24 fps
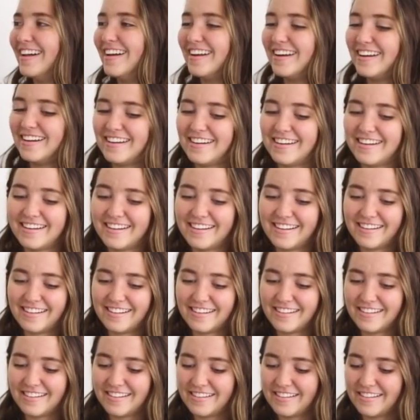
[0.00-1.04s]

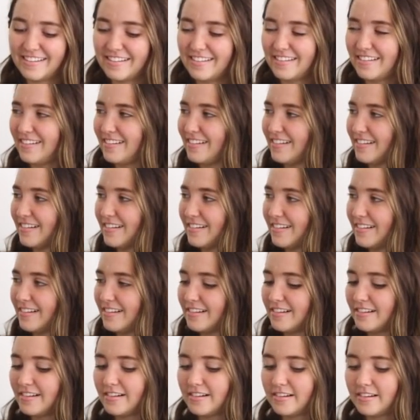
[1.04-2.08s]

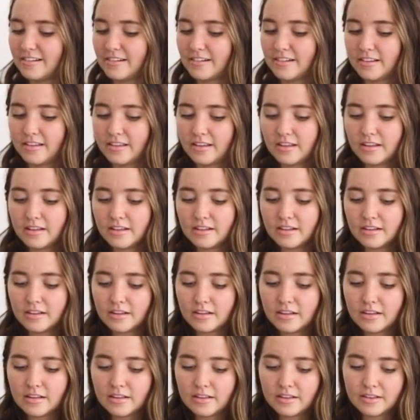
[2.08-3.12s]

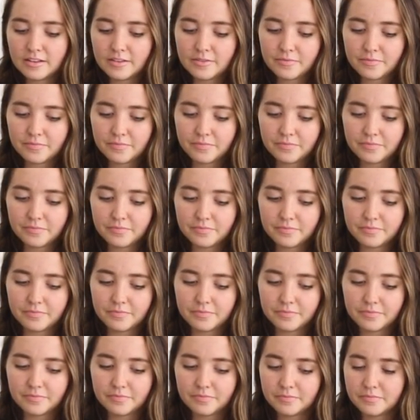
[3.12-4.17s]

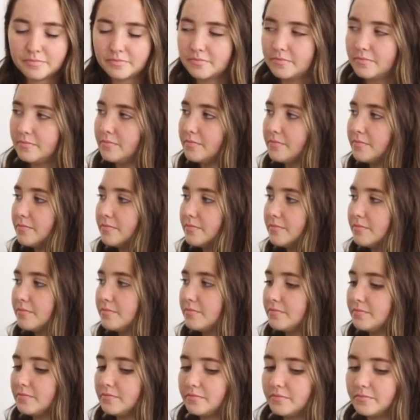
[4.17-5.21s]

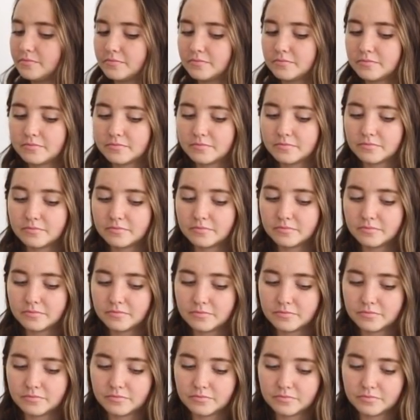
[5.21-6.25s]

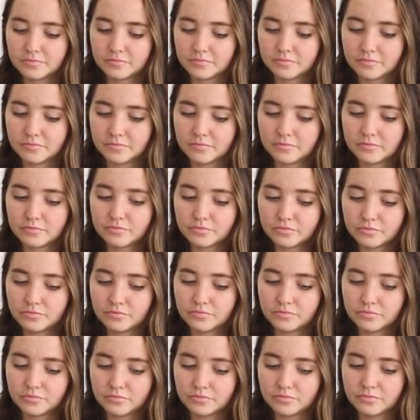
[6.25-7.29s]

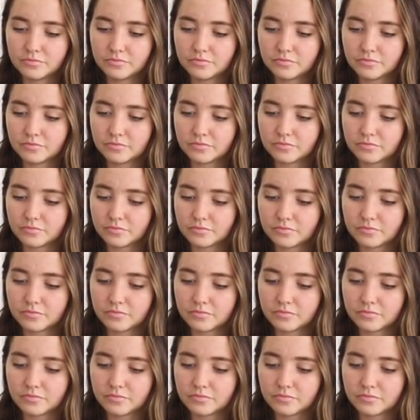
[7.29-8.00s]
(silent)